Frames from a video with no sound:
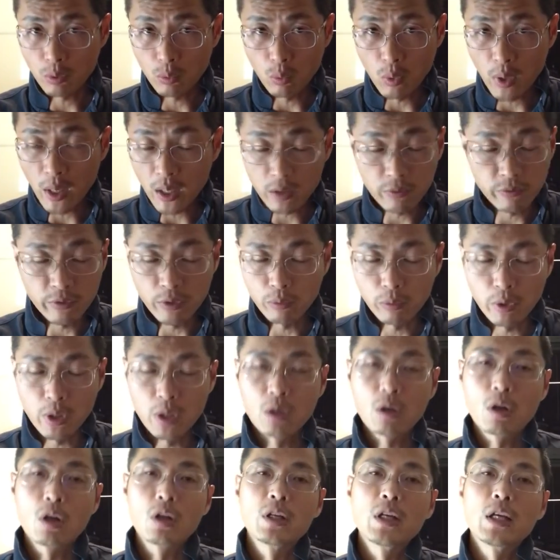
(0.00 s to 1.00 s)
one of the
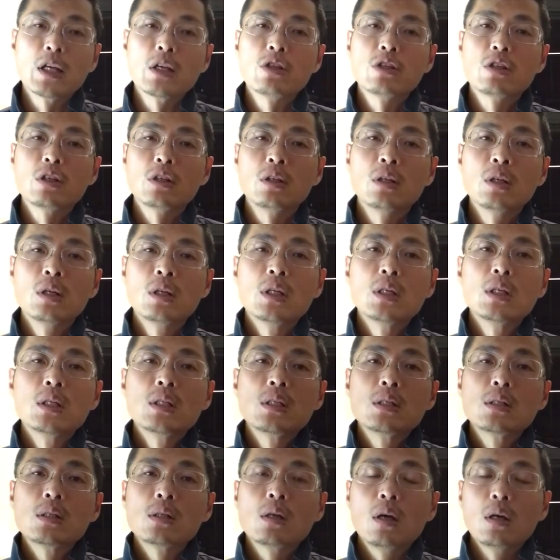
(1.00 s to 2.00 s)
reincarnation
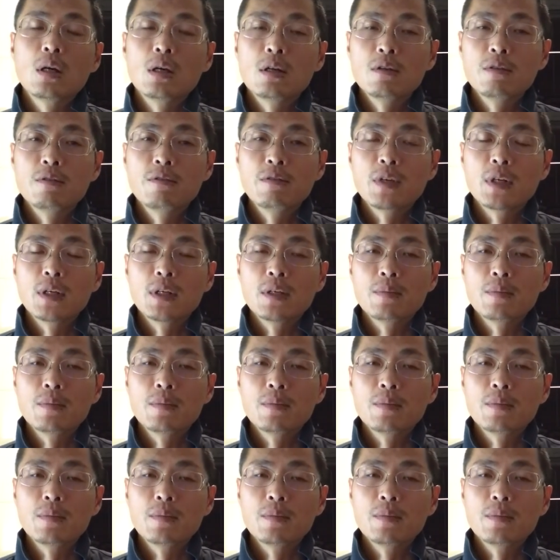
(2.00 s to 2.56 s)
of